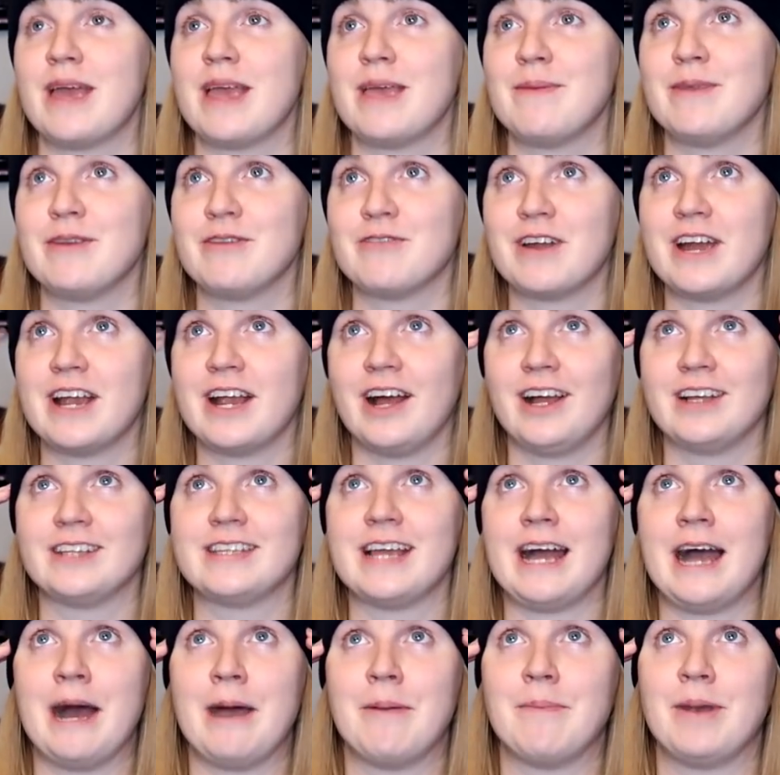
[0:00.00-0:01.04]
made me realise
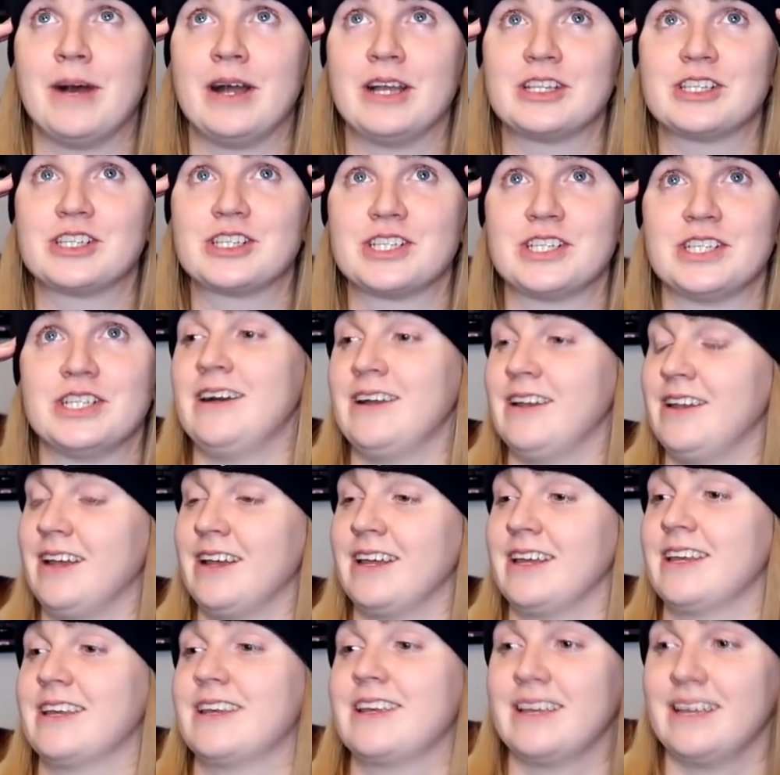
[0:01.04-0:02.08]
how much I
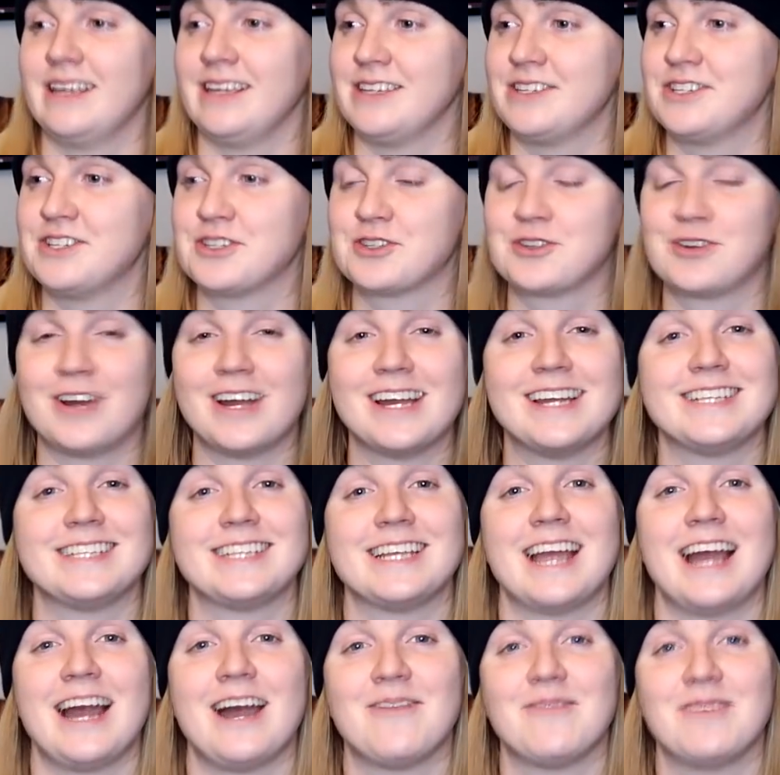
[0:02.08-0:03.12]
like. It's just
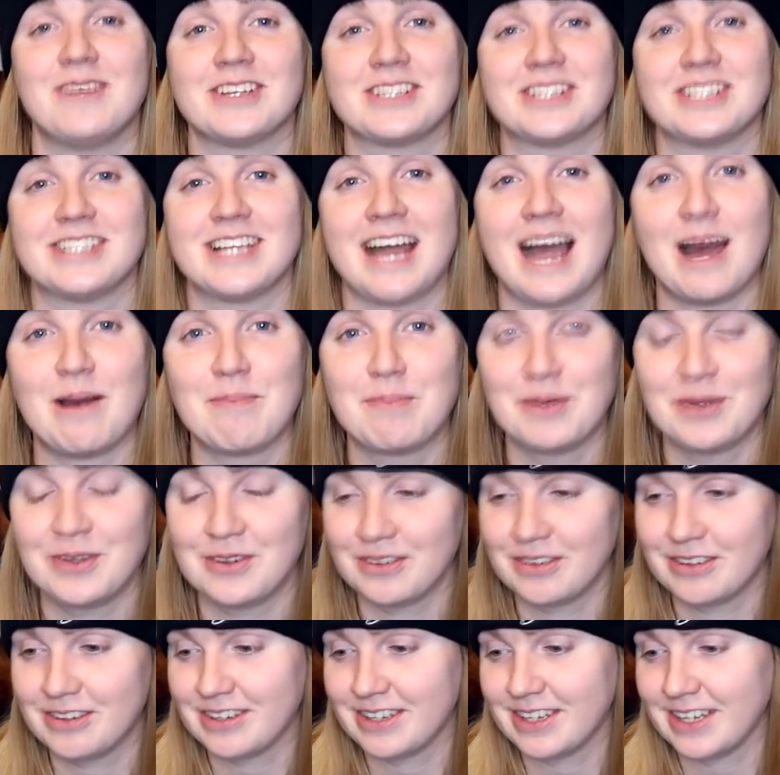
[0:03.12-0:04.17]
crazy how much has
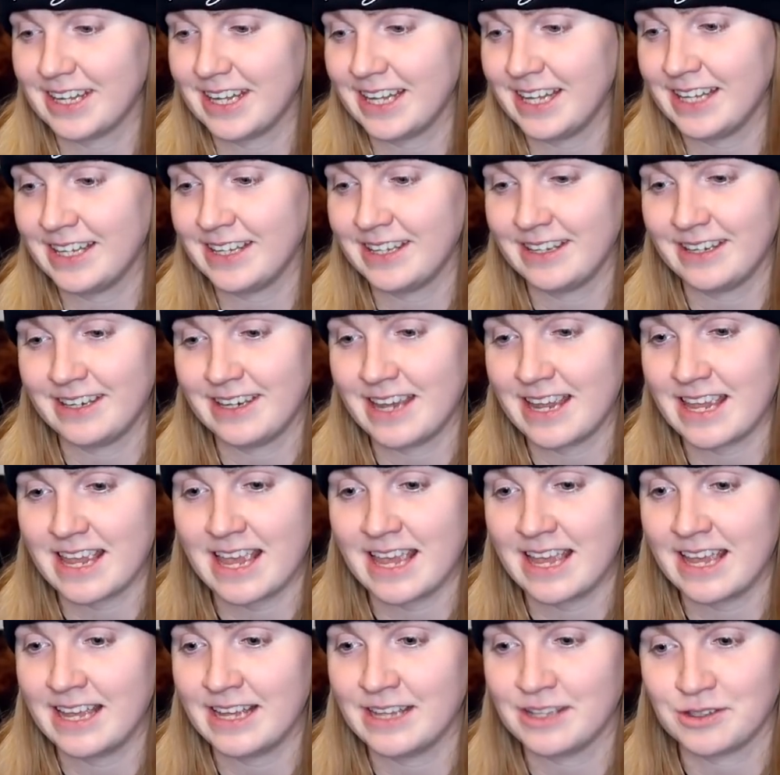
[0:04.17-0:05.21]
happened in the
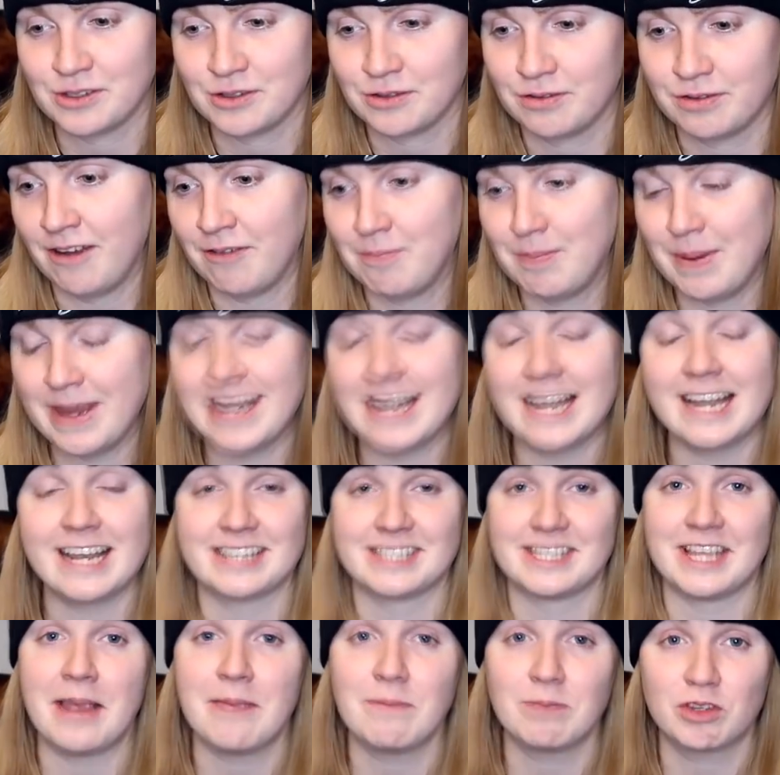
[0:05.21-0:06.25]
years. I've been in
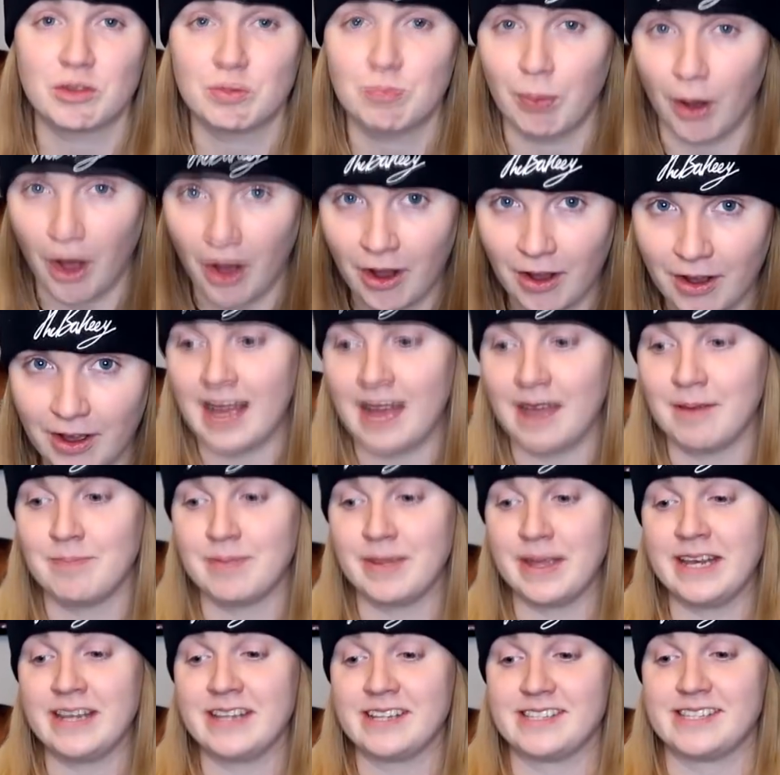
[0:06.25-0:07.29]
the same spot and
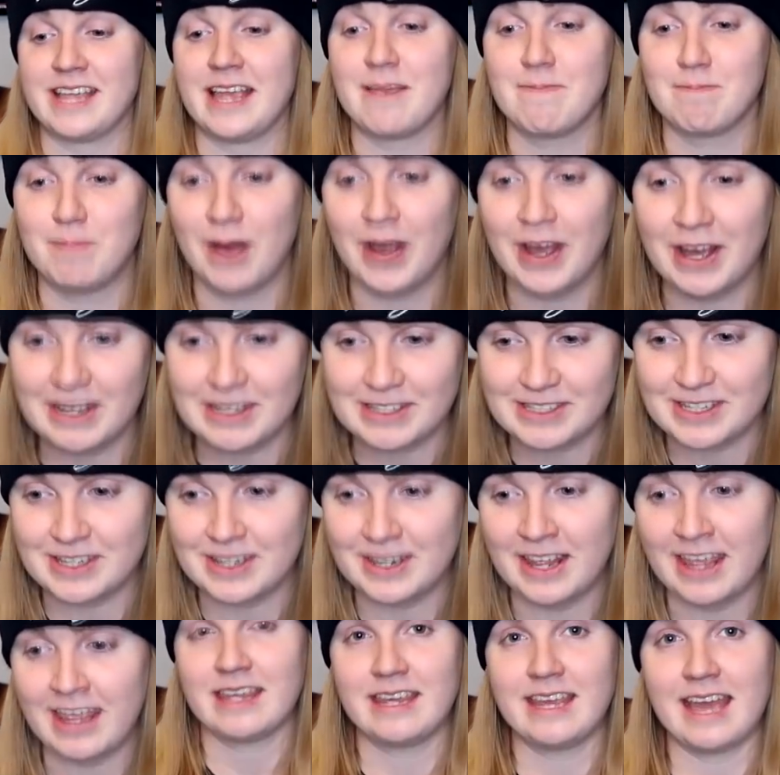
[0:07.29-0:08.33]
been the same
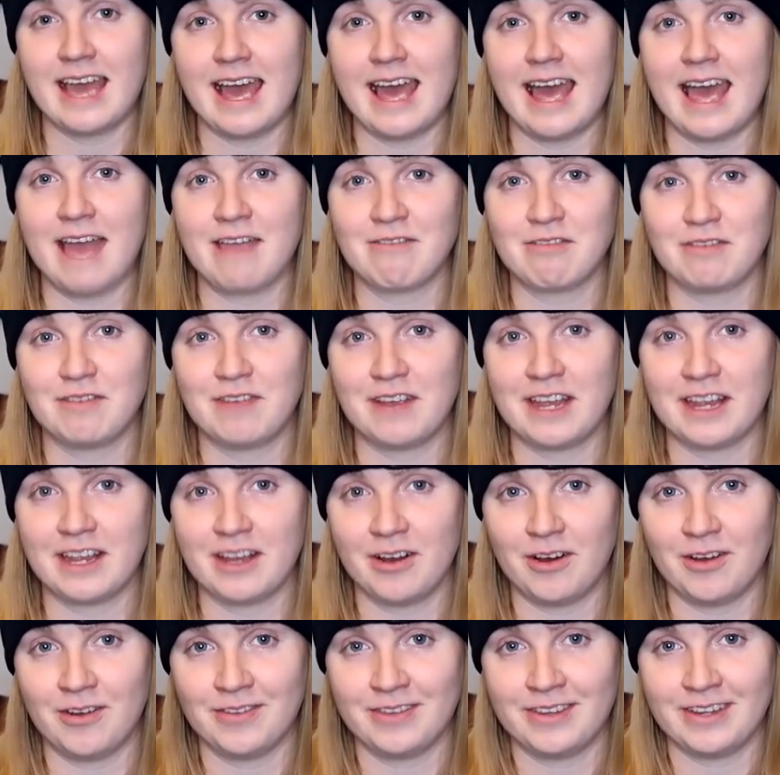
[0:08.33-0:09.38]
person, yet
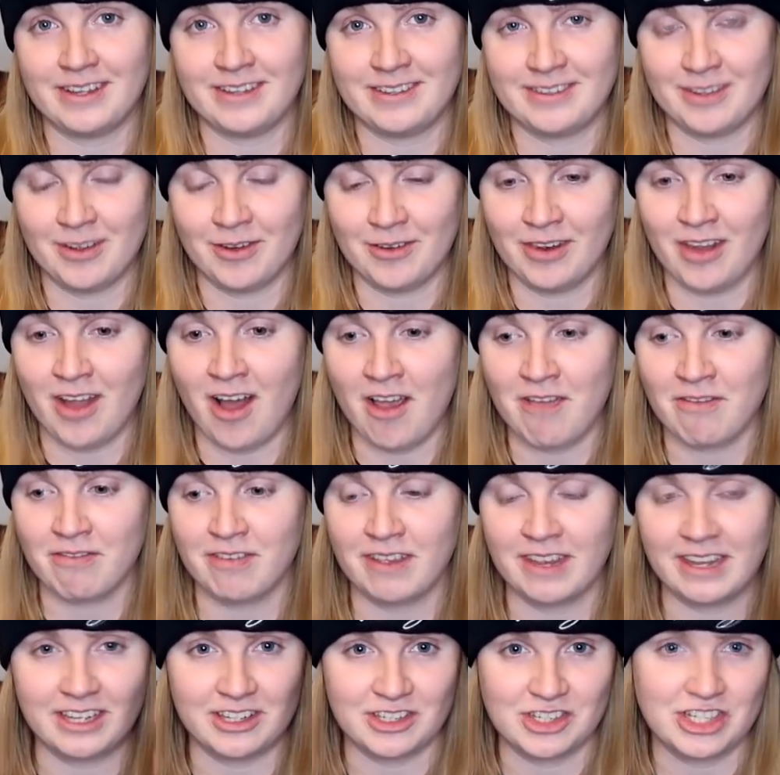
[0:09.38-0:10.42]
everything on this online
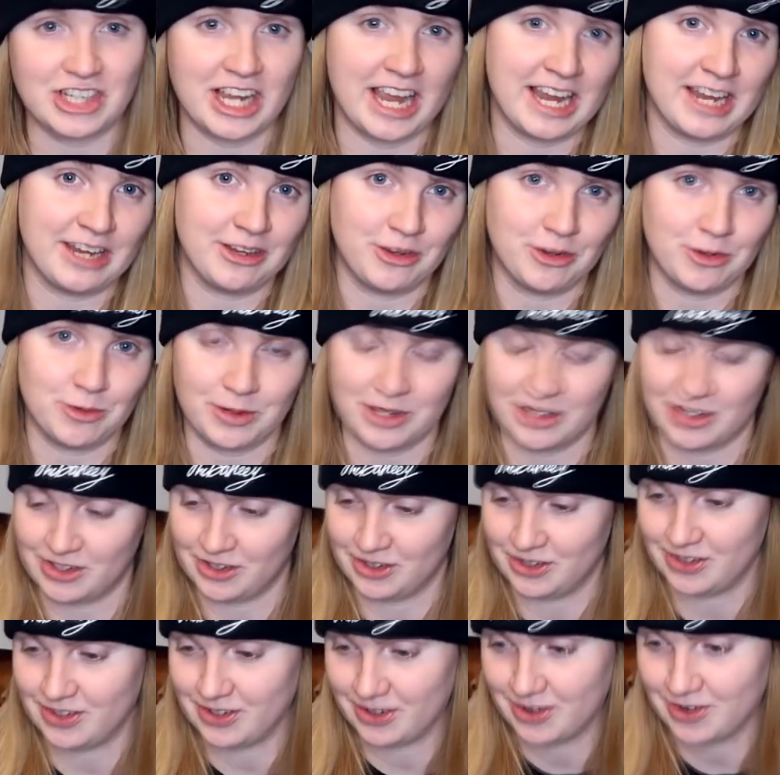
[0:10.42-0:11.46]
thing has changed, which
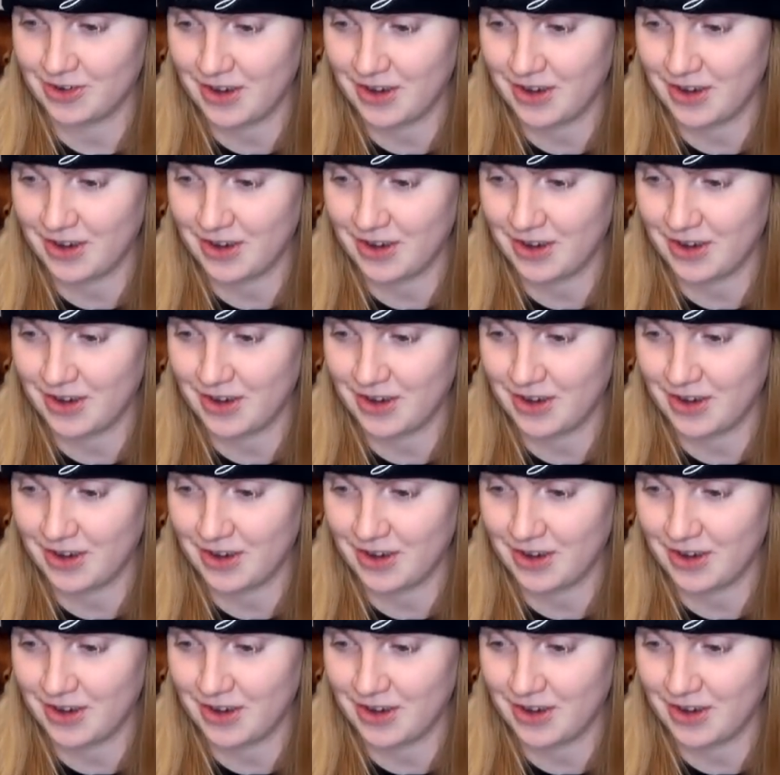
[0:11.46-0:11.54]
is